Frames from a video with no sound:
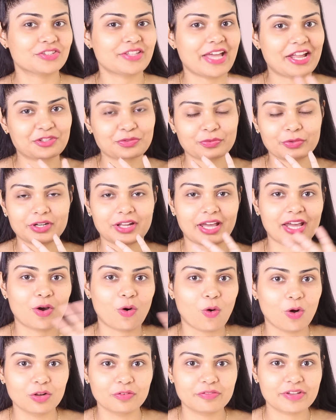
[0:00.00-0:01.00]
That's what I
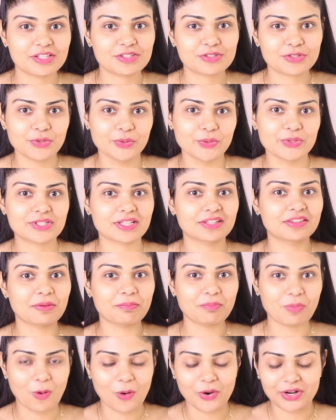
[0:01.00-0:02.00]
always use in the
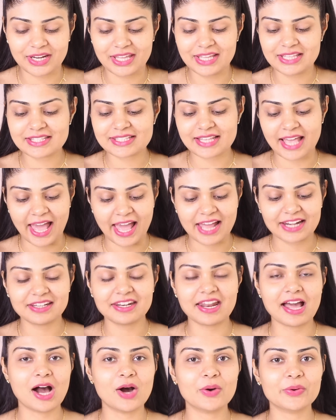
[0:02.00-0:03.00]
mornings,
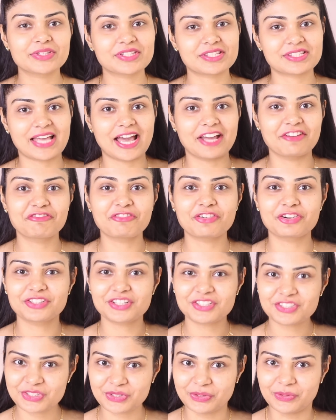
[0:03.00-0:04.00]
and now it's time for
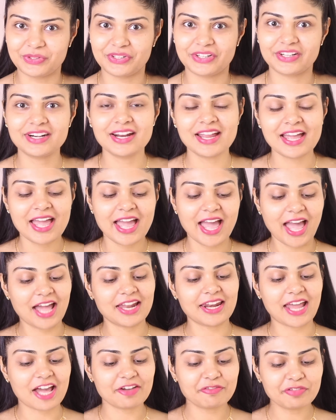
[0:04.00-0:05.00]
the toner,
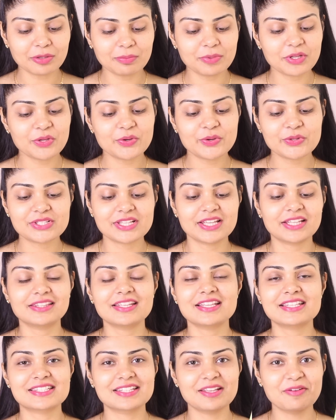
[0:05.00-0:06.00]
and I will be using
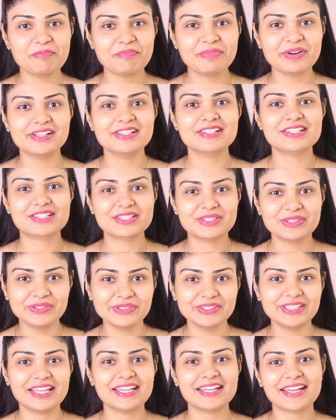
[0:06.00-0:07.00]
the simple
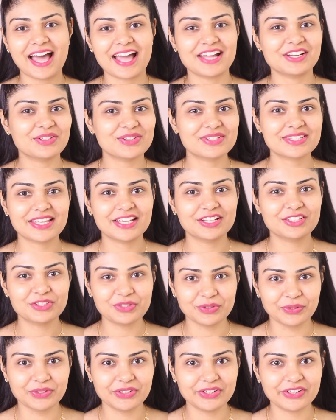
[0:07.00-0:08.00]
soothing kind of skin
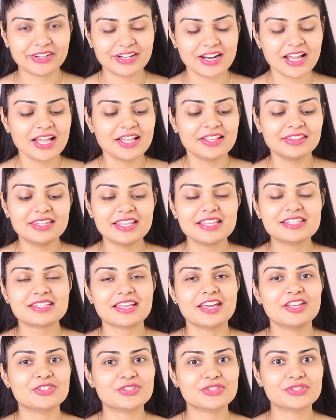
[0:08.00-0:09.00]
toner. This
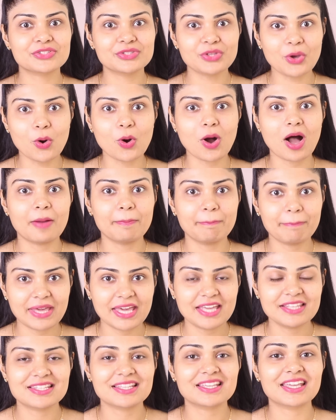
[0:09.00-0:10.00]
is so
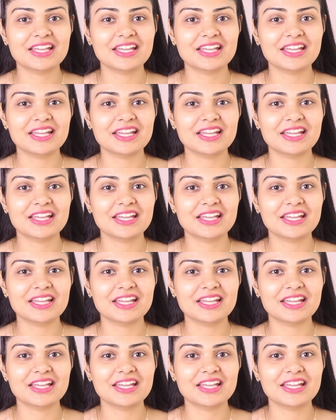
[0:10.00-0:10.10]
amazing